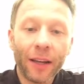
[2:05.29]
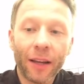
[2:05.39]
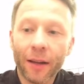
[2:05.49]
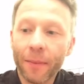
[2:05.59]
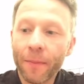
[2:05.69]

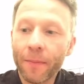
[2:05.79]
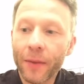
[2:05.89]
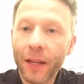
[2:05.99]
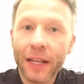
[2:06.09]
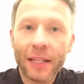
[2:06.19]

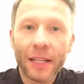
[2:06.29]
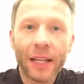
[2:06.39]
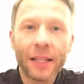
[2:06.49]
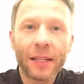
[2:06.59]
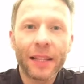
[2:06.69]
and
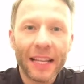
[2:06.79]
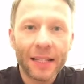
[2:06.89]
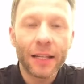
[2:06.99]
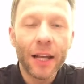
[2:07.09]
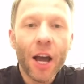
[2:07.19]
it's
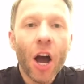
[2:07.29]
this: